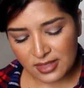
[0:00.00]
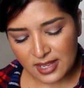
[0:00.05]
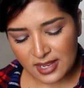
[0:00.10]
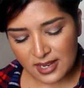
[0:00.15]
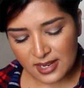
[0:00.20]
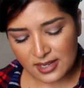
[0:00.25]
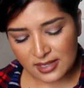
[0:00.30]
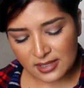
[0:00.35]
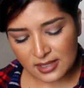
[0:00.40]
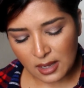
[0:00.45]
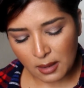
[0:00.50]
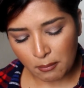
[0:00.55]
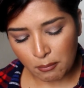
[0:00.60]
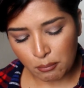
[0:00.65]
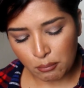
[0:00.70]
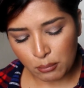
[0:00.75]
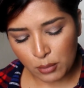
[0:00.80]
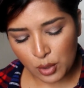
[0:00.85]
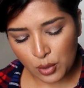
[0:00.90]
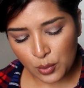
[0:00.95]
these
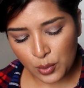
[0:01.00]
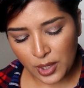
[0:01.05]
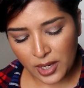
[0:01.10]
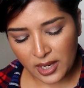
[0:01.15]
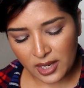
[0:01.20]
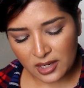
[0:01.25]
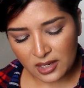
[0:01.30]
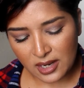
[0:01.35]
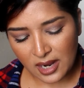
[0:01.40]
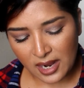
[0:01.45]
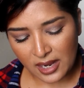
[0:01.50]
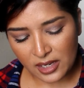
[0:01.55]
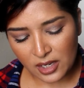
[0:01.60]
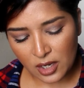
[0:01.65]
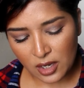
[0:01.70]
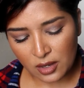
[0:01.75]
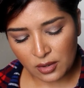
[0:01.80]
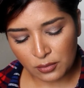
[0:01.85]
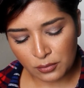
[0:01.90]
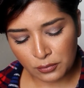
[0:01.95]
muted kind
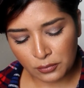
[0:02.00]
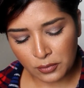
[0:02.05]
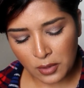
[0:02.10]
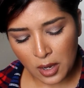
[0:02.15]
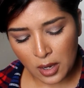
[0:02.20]
of